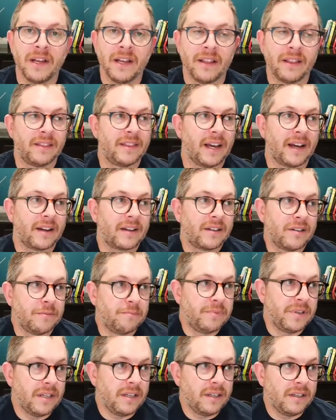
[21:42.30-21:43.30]
that
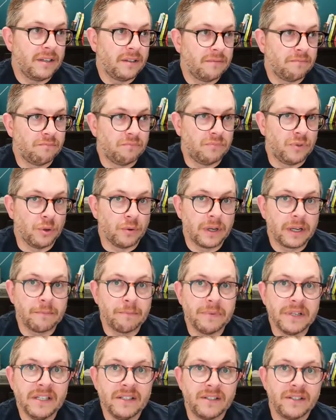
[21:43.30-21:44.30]
could be doing
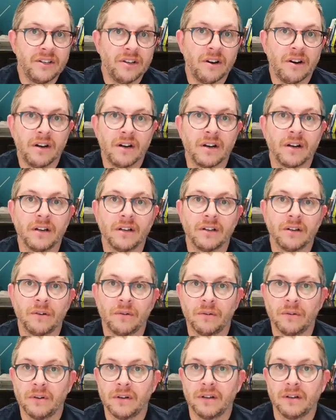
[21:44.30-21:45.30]
PCR
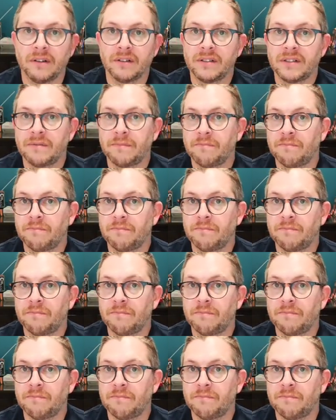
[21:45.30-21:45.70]
or